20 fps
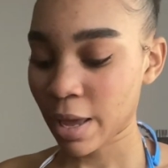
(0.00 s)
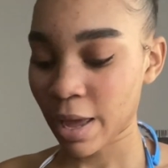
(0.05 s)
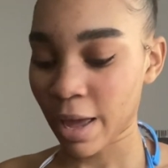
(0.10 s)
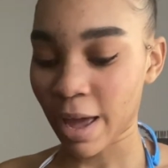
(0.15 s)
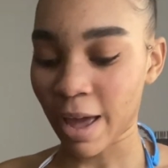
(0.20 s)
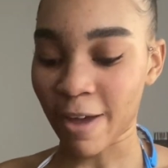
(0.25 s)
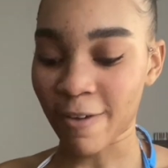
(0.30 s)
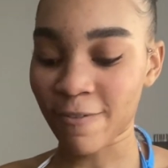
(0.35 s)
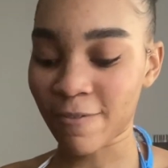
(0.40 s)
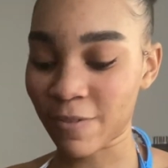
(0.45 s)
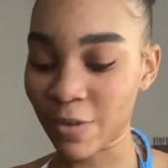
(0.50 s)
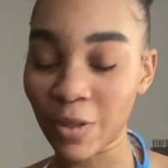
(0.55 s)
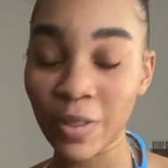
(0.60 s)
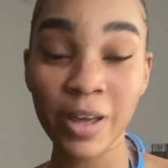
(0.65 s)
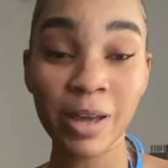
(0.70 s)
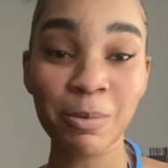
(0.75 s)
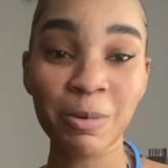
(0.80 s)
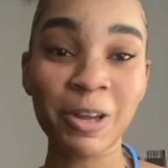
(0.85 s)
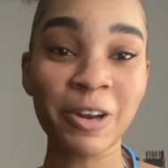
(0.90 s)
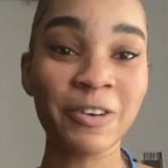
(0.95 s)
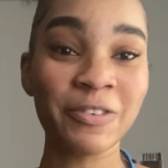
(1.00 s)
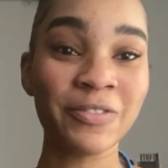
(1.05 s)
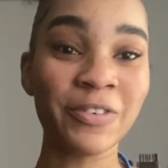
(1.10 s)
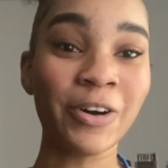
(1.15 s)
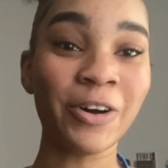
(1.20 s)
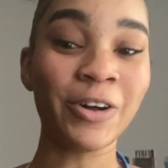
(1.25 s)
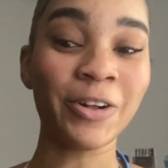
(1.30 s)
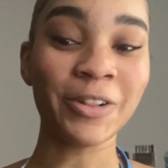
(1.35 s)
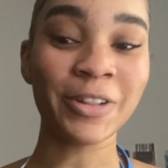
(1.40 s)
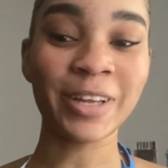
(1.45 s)
I feel like I'm gonna
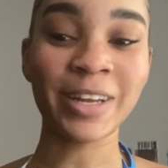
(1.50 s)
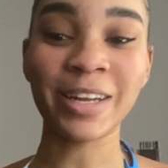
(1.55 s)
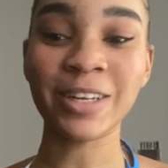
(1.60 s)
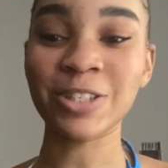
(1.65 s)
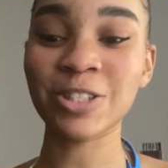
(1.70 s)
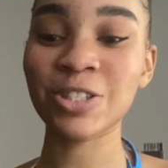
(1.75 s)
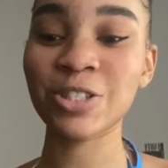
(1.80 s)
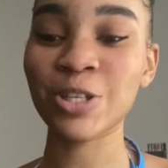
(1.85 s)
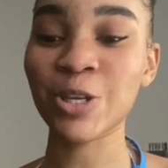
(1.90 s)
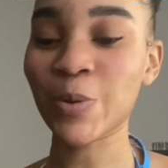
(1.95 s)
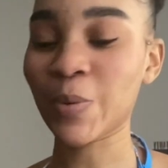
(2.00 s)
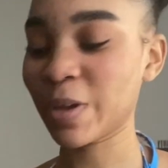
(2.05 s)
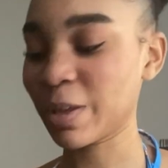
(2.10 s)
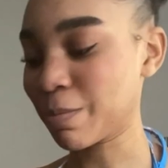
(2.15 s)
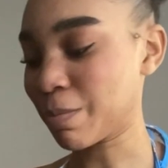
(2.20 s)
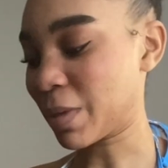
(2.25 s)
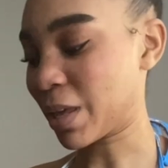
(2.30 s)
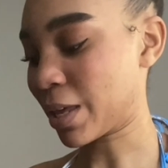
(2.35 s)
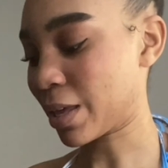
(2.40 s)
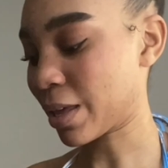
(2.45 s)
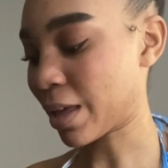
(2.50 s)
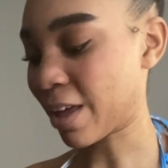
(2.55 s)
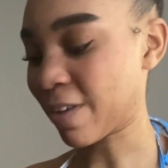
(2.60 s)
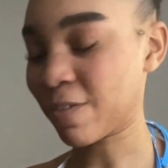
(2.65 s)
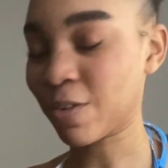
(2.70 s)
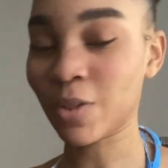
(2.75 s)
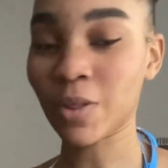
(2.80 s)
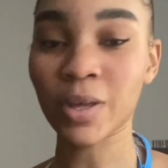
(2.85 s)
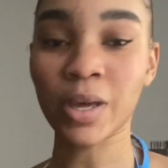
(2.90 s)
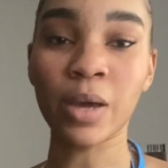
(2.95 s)
fall, and just knowing me, I
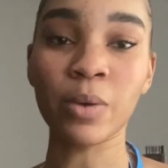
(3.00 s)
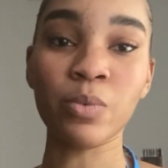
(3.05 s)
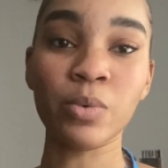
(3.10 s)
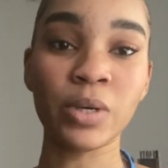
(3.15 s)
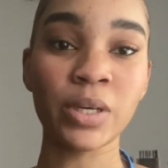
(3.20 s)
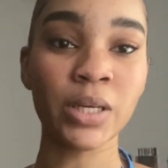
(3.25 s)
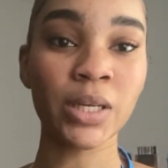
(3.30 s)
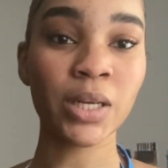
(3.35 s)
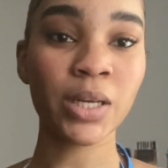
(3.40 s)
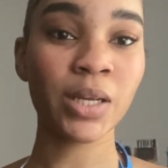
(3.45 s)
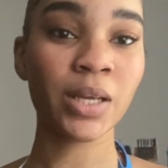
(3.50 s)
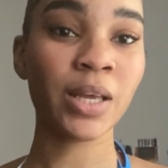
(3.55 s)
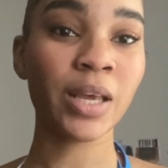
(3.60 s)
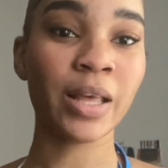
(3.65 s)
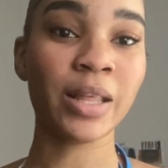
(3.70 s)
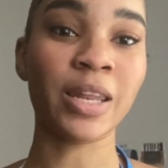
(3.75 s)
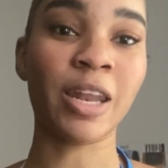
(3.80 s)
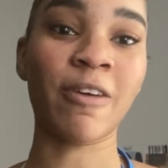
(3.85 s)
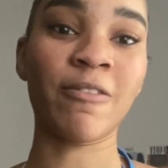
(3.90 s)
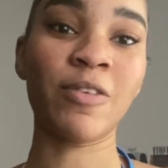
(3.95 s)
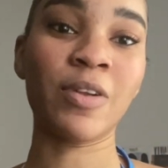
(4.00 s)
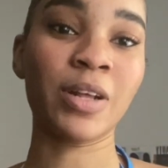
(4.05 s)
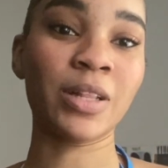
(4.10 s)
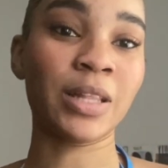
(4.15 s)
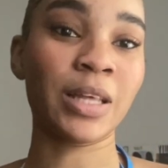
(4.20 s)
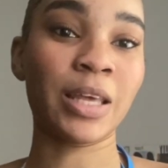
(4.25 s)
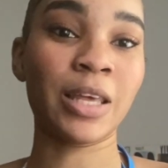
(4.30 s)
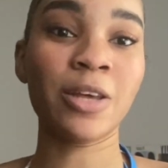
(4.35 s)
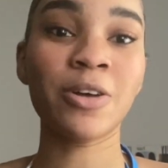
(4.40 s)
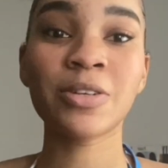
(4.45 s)
feel like I would, and I feel like the
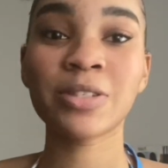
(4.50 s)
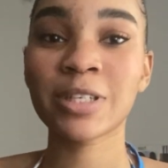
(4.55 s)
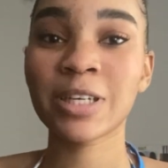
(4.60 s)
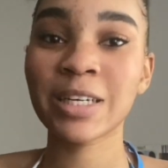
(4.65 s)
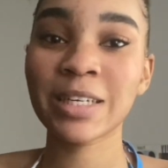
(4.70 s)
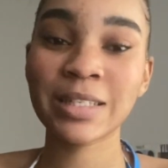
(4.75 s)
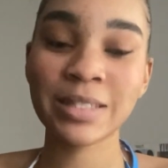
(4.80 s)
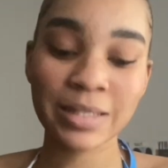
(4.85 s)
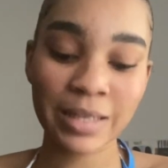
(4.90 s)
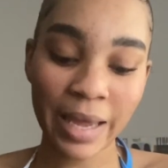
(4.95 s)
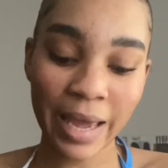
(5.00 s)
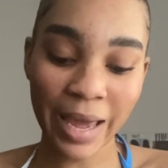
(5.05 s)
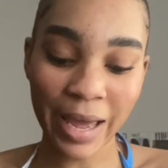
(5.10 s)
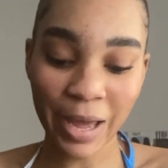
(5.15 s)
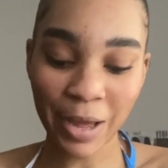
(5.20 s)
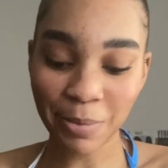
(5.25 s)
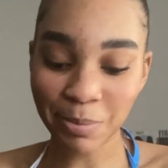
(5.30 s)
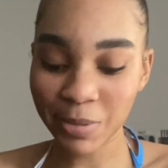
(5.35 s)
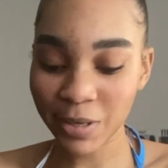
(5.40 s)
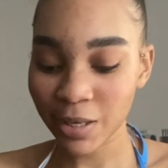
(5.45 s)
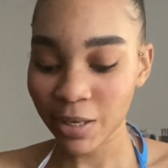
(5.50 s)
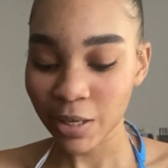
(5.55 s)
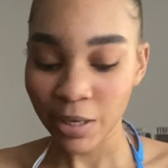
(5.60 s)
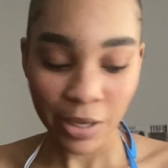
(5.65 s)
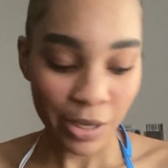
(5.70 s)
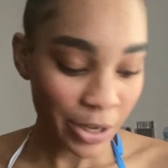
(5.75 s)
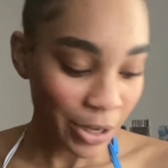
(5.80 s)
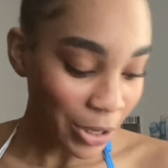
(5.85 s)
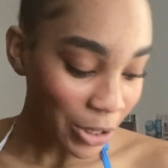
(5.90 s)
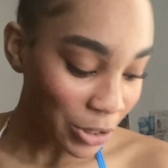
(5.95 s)
heel is gonna snap.
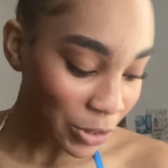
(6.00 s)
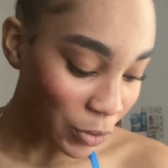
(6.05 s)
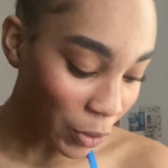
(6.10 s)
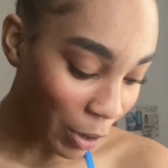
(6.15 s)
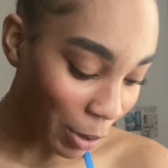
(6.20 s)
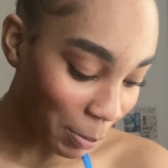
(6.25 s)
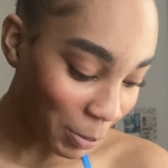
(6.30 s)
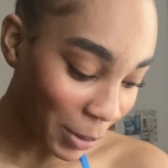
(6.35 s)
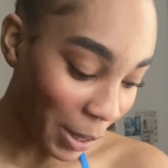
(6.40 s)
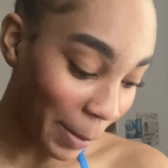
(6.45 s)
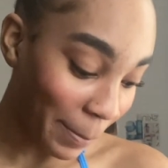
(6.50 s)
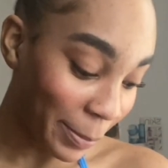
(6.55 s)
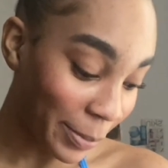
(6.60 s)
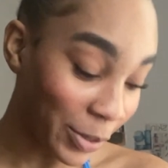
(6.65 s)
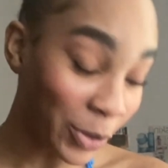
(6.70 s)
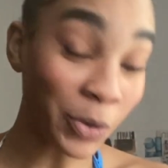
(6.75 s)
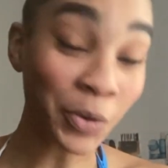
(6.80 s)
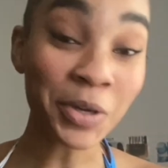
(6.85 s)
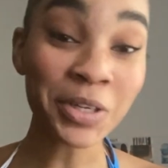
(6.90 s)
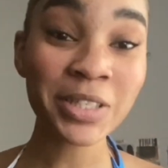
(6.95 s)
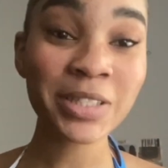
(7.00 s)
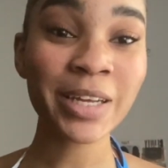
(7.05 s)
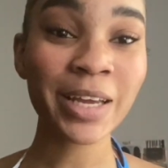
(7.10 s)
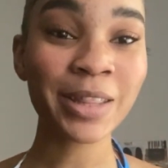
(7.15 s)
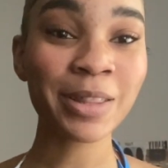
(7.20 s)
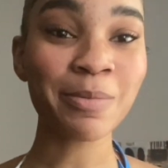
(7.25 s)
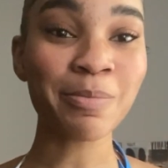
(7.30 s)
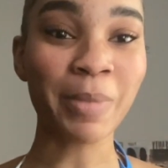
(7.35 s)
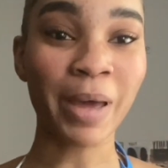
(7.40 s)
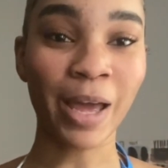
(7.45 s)
So I'm going to take
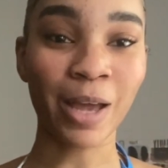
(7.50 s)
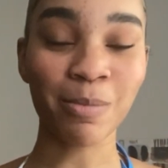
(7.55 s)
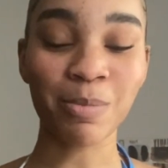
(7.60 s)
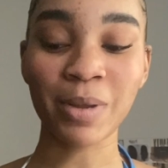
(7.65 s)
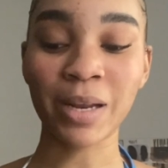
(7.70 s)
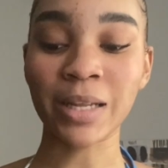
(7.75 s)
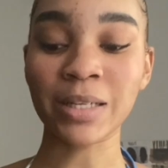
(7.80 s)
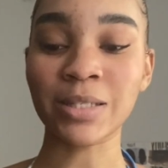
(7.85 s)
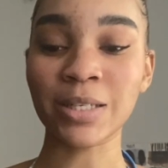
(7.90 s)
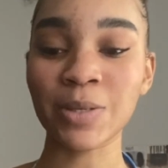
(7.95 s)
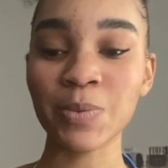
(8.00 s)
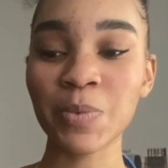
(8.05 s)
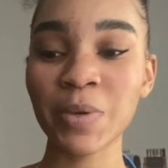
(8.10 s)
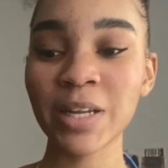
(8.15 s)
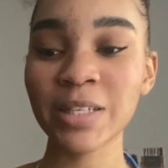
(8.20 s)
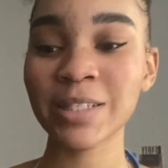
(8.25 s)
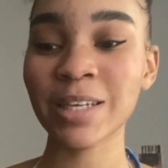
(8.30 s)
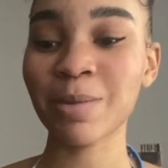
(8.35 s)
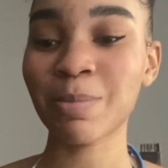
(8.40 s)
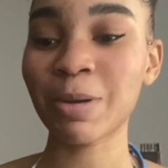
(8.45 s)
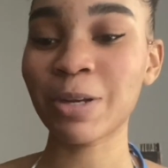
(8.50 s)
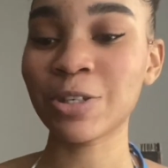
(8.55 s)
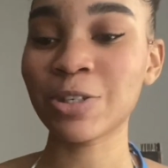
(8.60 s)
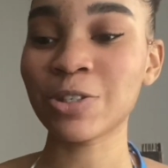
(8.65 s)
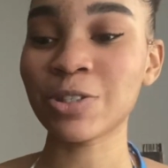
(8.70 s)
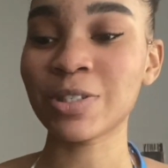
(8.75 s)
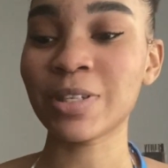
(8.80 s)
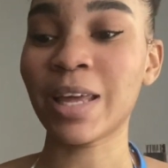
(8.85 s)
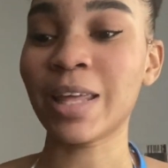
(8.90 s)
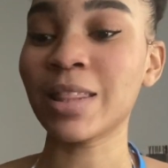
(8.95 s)
them back, but I did want to take
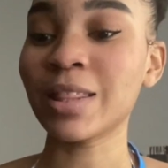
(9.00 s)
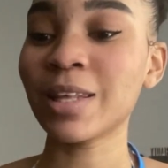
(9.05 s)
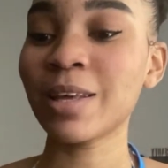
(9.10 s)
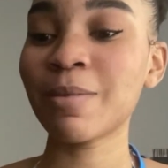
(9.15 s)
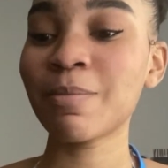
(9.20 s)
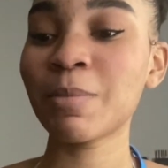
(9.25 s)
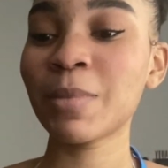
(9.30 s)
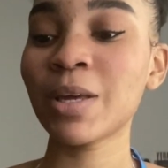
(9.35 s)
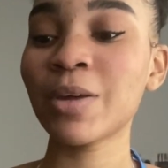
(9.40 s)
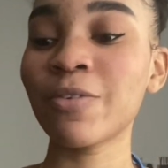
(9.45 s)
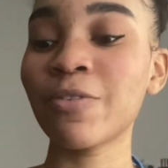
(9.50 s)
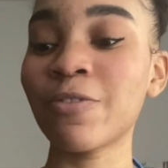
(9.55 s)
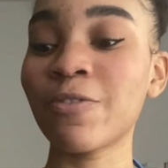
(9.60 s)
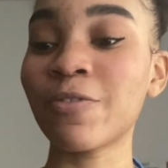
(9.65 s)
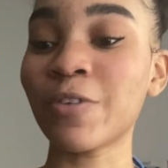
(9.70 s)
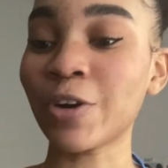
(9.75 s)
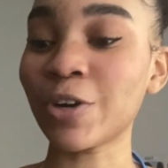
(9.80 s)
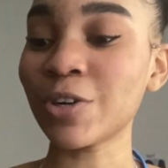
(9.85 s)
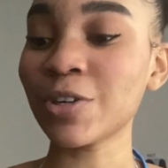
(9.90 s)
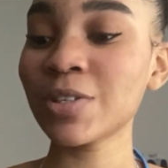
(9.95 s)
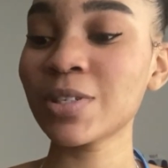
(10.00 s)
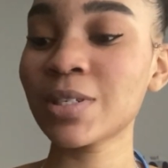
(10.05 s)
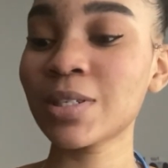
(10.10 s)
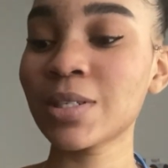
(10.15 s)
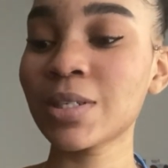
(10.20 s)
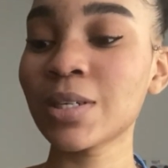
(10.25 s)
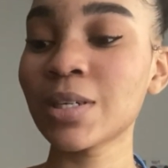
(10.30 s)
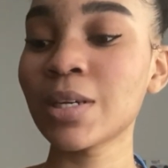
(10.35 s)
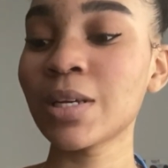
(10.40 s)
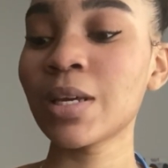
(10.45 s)
pictures in them first,
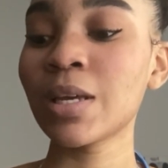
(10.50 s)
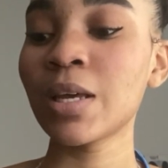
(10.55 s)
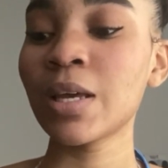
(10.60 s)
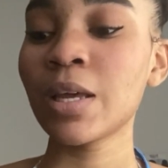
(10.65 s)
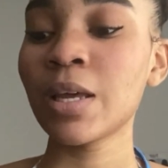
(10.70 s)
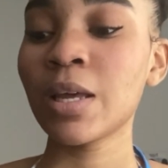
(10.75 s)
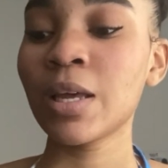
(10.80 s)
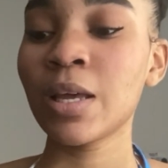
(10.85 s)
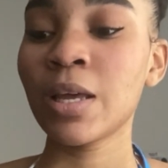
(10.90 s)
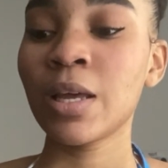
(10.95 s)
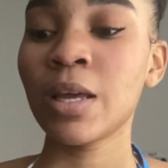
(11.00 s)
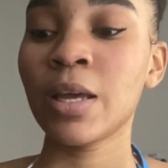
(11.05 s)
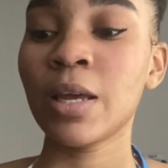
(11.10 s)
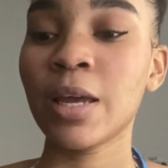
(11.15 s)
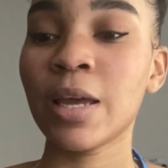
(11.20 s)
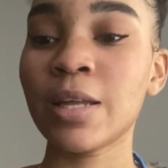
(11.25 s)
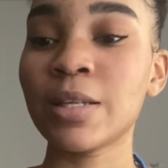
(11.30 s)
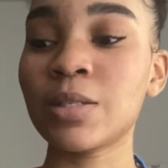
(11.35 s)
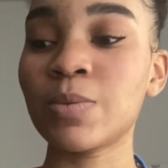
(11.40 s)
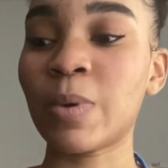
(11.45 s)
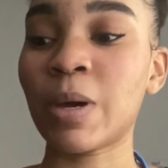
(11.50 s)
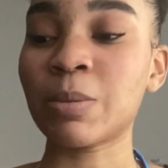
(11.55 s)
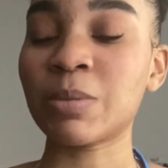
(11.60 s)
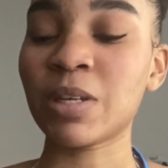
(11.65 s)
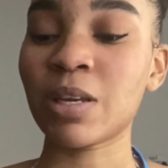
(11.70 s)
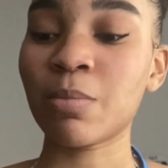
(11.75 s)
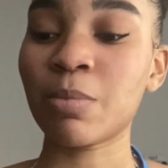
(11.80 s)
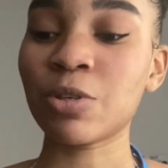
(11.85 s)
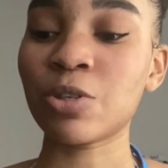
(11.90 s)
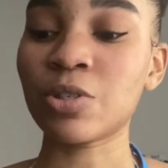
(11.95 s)
hence why I'm
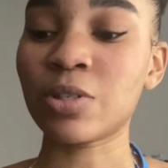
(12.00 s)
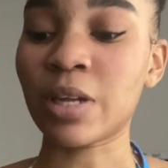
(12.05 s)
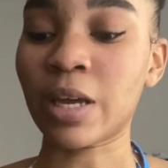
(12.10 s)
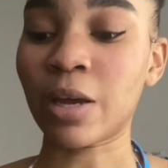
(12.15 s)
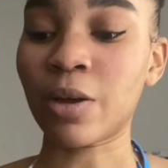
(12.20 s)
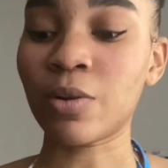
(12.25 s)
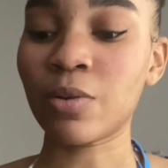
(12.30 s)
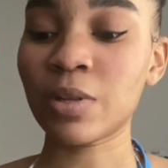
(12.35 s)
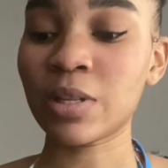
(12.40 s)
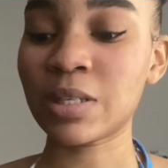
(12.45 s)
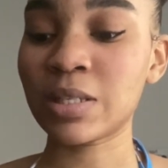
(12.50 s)
taking pictures now. It's